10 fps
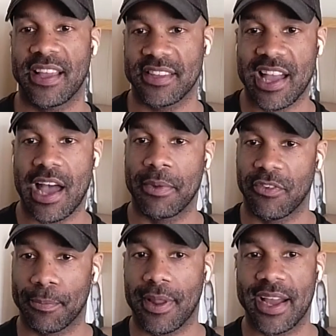that the comment
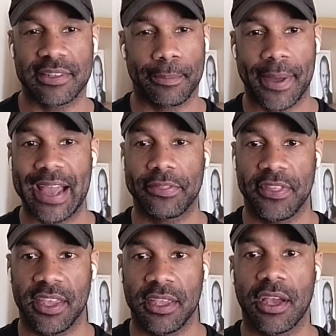reply is a bad
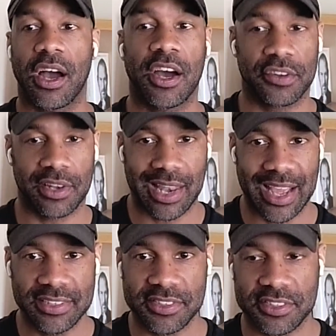thing
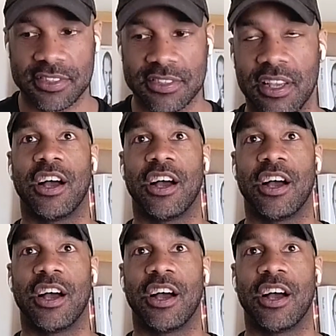unless